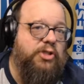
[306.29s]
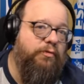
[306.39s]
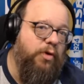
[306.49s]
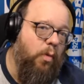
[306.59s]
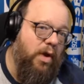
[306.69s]
So
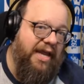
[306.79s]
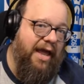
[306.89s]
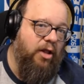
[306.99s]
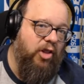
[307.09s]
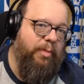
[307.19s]
if you want to
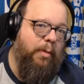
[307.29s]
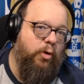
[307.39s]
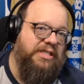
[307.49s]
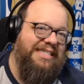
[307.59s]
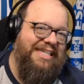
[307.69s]
get a little bit
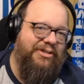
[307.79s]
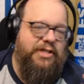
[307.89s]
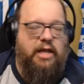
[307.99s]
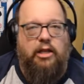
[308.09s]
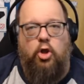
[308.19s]
more details
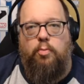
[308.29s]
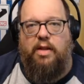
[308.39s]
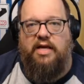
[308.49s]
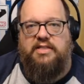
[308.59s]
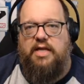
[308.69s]
on low
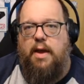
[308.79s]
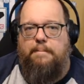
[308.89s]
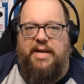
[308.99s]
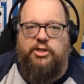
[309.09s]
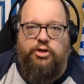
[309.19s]
blocks,
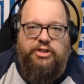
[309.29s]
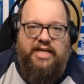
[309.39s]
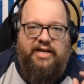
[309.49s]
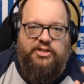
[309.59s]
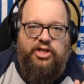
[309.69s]
make sure you
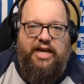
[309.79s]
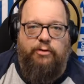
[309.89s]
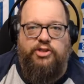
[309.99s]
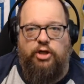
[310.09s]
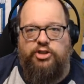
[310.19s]
check
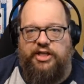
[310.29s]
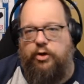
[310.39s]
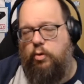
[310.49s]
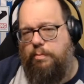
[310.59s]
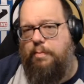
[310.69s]
out Duljeet
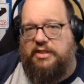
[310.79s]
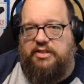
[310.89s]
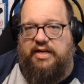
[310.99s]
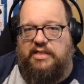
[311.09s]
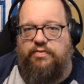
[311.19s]
or Bust
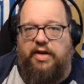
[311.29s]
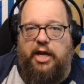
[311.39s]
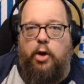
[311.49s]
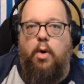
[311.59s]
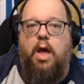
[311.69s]
the Net's
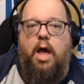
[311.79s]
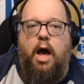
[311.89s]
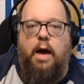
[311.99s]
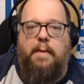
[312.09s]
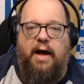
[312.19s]
video
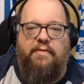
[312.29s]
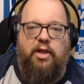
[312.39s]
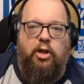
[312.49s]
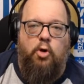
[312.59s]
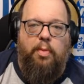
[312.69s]
on the
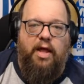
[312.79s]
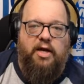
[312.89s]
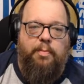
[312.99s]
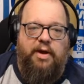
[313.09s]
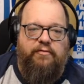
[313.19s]
low
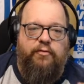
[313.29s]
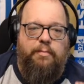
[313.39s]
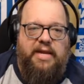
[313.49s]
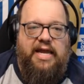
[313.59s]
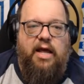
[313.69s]
block. But for
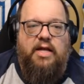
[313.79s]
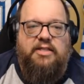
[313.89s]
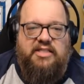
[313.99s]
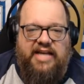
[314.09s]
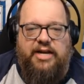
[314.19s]
me,
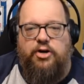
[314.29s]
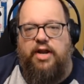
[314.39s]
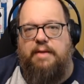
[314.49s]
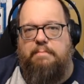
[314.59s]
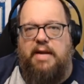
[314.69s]
standard
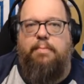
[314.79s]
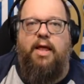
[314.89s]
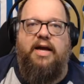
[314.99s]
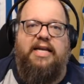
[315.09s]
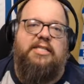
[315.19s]
and mid
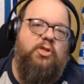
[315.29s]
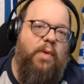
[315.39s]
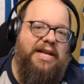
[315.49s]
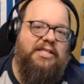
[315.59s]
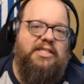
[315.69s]
block is the
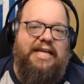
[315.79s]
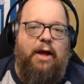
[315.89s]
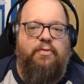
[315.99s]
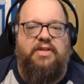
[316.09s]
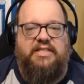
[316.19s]
way to see
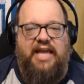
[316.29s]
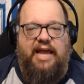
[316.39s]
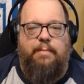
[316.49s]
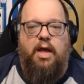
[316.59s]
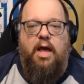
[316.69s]
out this game.